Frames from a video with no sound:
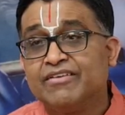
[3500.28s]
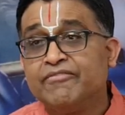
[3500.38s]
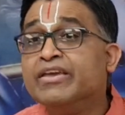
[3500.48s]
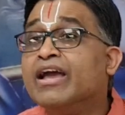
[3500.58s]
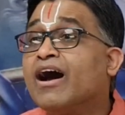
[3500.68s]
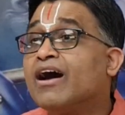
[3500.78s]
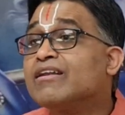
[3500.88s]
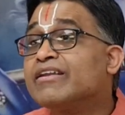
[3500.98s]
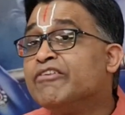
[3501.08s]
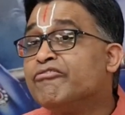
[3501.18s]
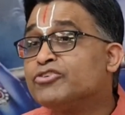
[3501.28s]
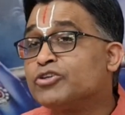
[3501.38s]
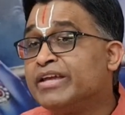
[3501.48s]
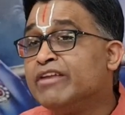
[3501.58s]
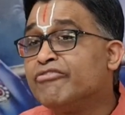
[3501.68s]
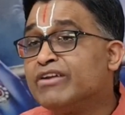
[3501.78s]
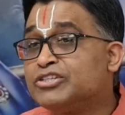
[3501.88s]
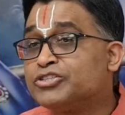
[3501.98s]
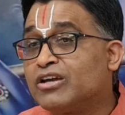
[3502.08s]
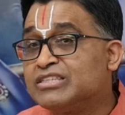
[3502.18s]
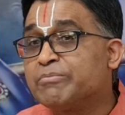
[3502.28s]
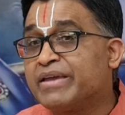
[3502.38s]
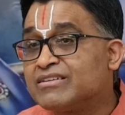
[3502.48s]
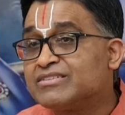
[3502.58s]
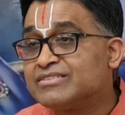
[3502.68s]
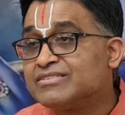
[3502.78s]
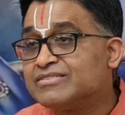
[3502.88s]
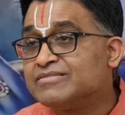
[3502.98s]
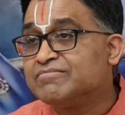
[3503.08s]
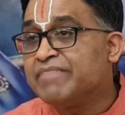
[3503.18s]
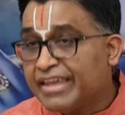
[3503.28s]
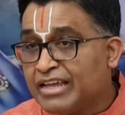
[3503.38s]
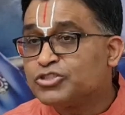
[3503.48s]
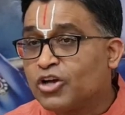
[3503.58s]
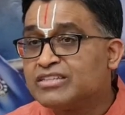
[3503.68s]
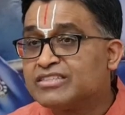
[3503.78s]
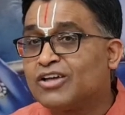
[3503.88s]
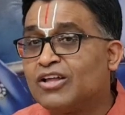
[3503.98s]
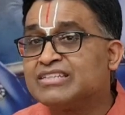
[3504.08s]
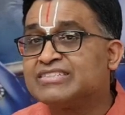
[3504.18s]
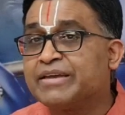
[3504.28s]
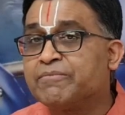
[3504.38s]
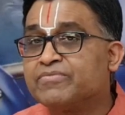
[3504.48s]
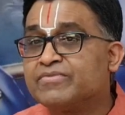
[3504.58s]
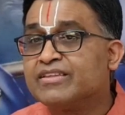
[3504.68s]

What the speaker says: We are infinite choice makers, making choices all the time.